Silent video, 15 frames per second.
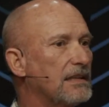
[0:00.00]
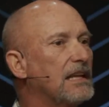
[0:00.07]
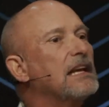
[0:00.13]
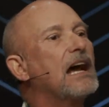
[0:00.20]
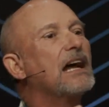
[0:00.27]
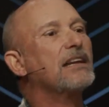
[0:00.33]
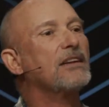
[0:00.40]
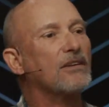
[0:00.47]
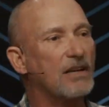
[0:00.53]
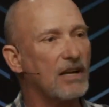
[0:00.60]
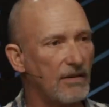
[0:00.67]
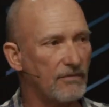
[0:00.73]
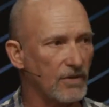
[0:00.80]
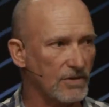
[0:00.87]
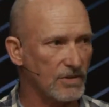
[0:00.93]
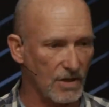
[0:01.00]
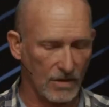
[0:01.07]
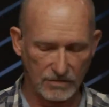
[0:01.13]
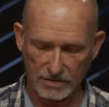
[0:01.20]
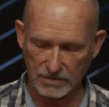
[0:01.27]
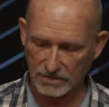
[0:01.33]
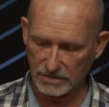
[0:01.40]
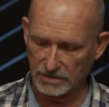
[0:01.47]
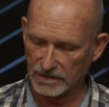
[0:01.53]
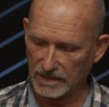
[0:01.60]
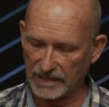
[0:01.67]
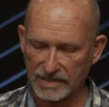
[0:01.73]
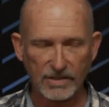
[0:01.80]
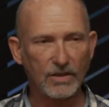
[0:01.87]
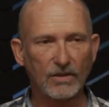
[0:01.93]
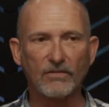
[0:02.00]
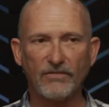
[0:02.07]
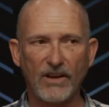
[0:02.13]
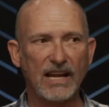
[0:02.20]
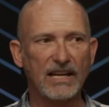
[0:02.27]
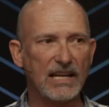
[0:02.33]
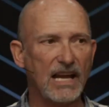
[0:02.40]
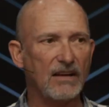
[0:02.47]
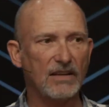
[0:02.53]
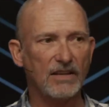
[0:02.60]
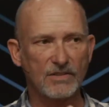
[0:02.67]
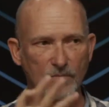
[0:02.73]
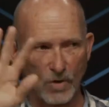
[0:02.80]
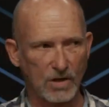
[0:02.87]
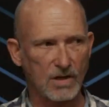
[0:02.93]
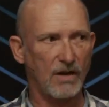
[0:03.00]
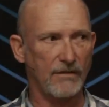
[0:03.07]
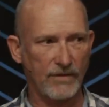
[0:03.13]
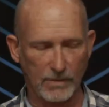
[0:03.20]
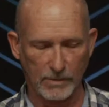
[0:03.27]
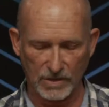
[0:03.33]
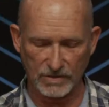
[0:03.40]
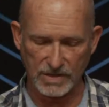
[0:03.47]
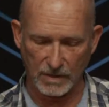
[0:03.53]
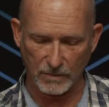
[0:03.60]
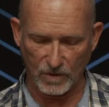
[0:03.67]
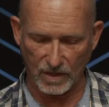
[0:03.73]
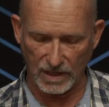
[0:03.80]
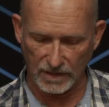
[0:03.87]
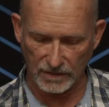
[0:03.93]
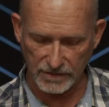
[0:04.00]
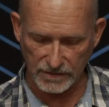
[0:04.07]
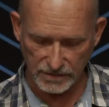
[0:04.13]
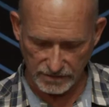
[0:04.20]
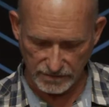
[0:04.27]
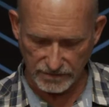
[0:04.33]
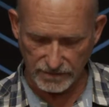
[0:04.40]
Get out of your comfort zone. You'll find out it's more comfortable somewhere else.